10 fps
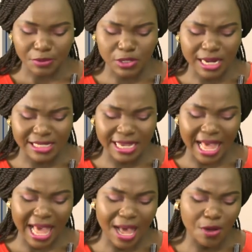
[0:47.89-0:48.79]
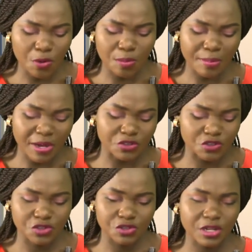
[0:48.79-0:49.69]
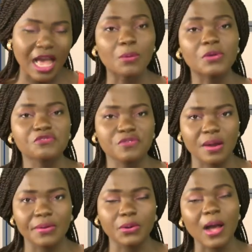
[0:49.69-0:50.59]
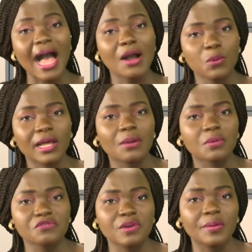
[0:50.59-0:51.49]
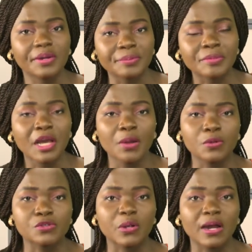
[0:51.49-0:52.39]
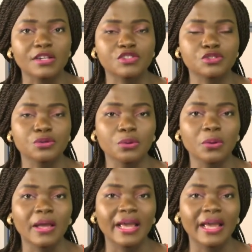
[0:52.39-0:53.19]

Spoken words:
So let's see, how much are we faring, or how well are we faring with regards to